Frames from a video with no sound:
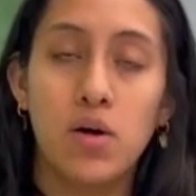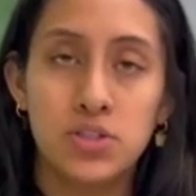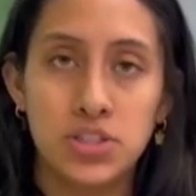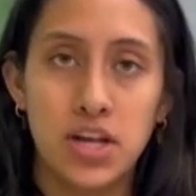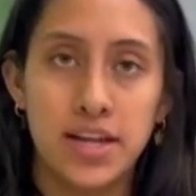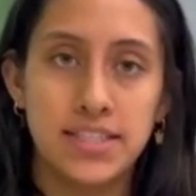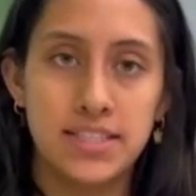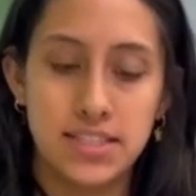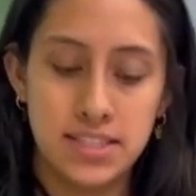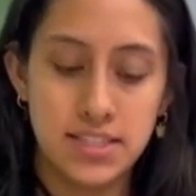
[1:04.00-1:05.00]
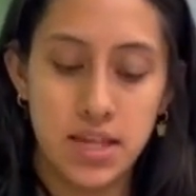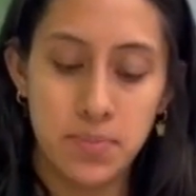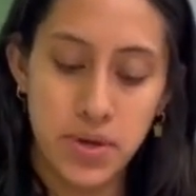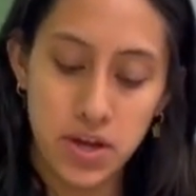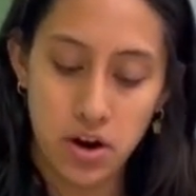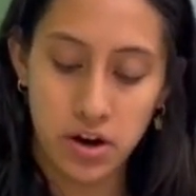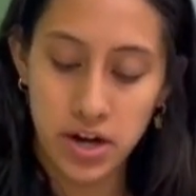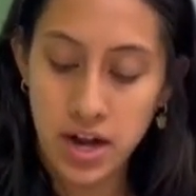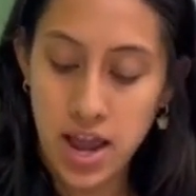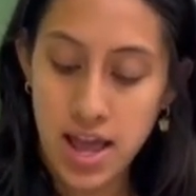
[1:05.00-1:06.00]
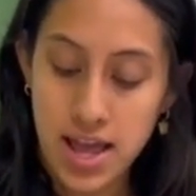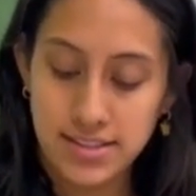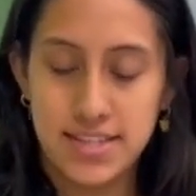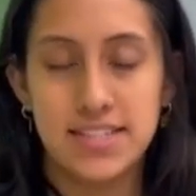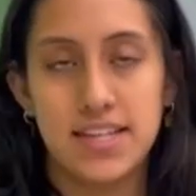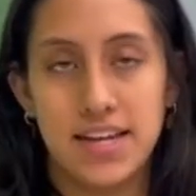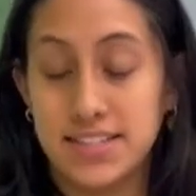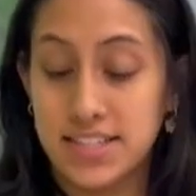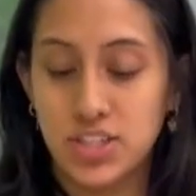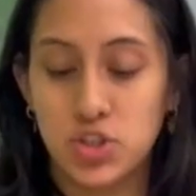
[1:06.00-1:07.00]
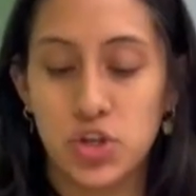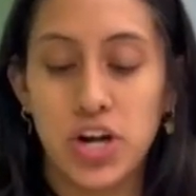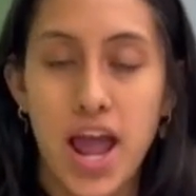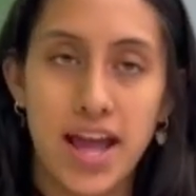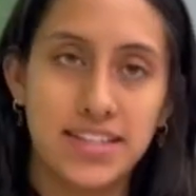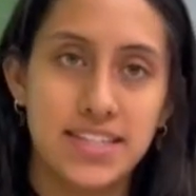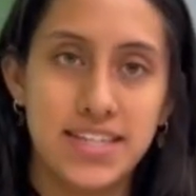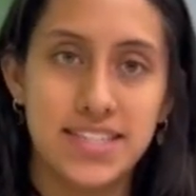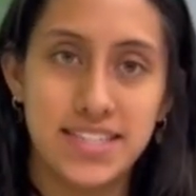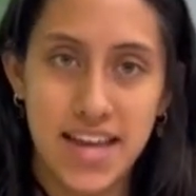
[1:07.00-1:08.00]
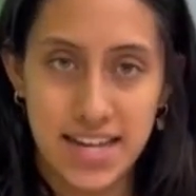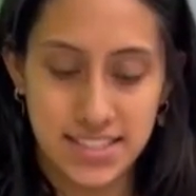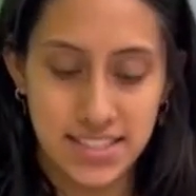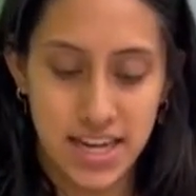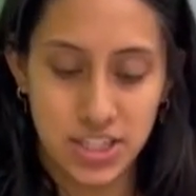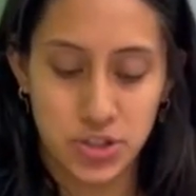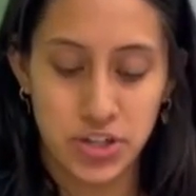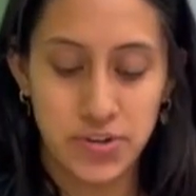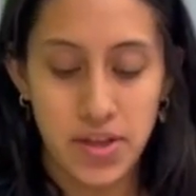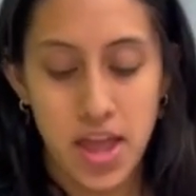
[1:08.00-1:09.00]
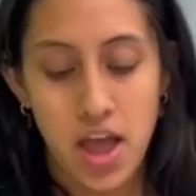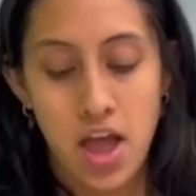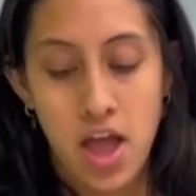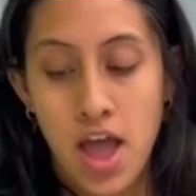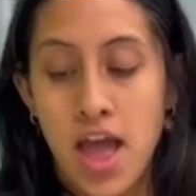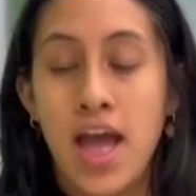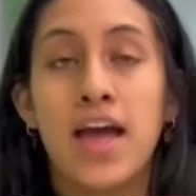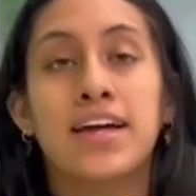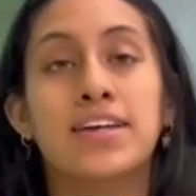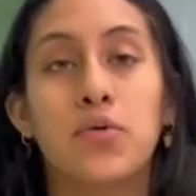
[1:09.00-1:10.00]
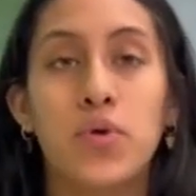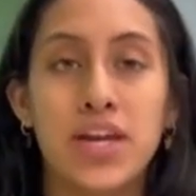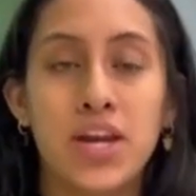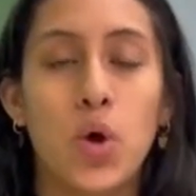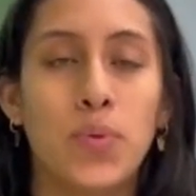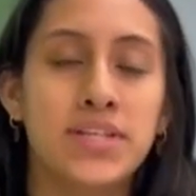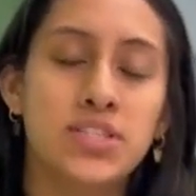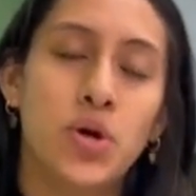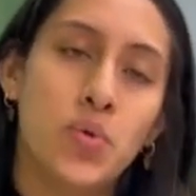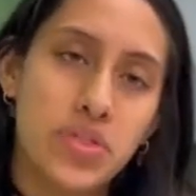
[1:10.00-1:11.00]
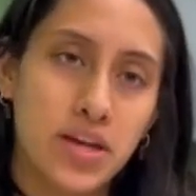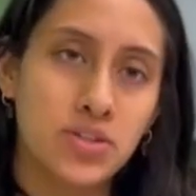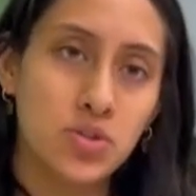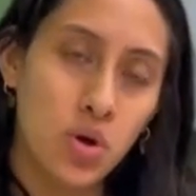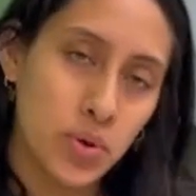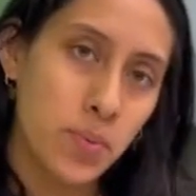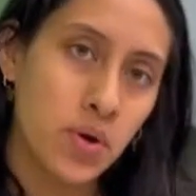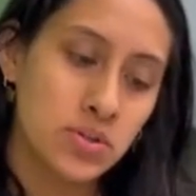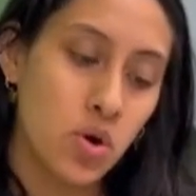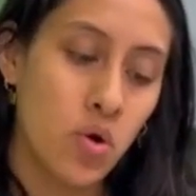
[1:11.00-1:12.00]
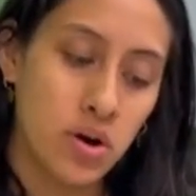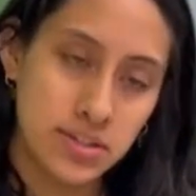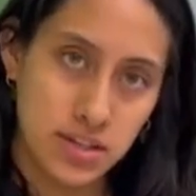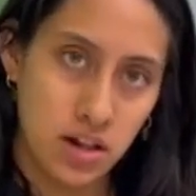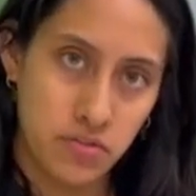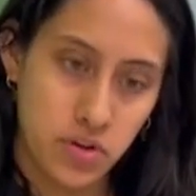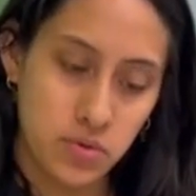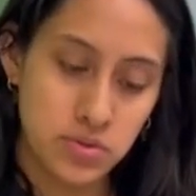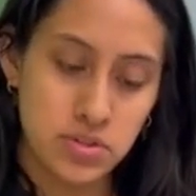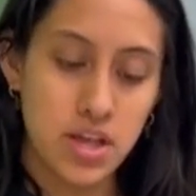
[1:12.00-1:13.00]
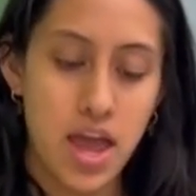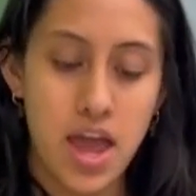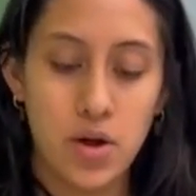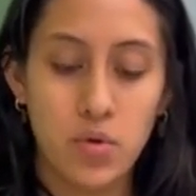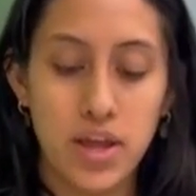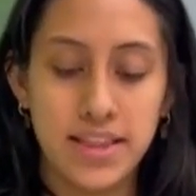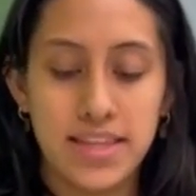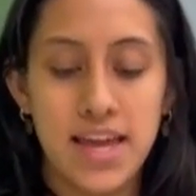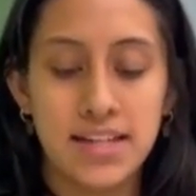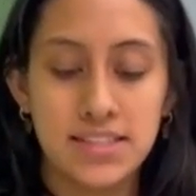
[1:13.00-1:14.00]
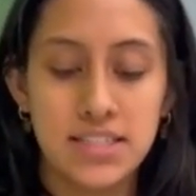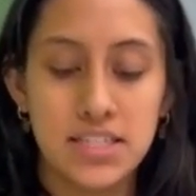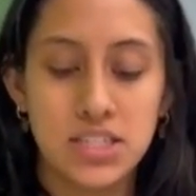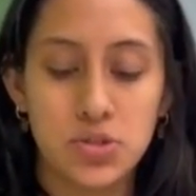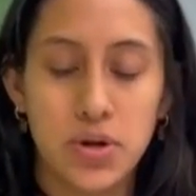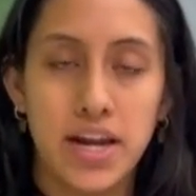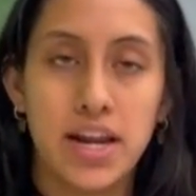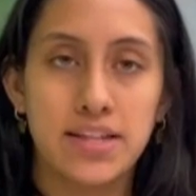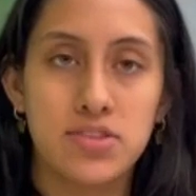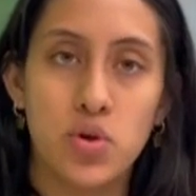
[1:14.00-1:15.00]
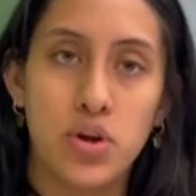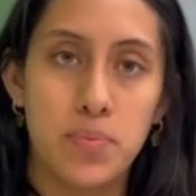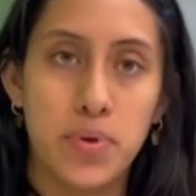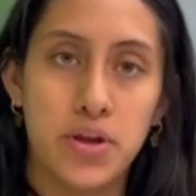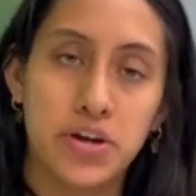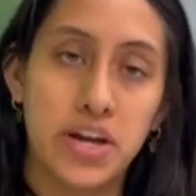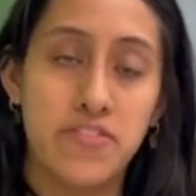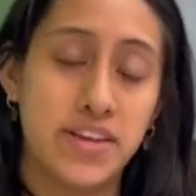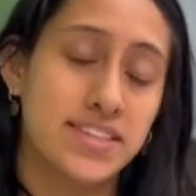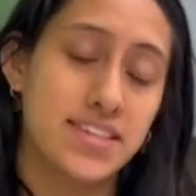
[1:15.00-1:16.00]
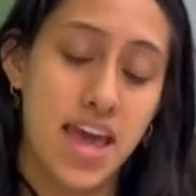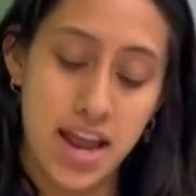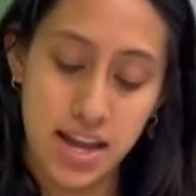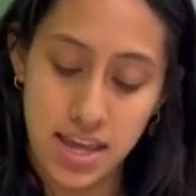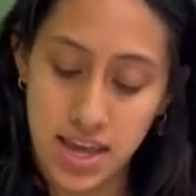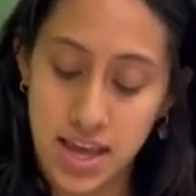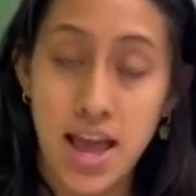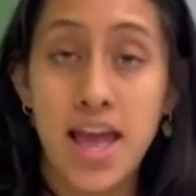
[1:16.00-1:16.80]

ultrasonic distance, a PR, a sensor, and this gas detector. We can open the door with a control remote or cell phones, and in the LCD screen is going to appear if it's any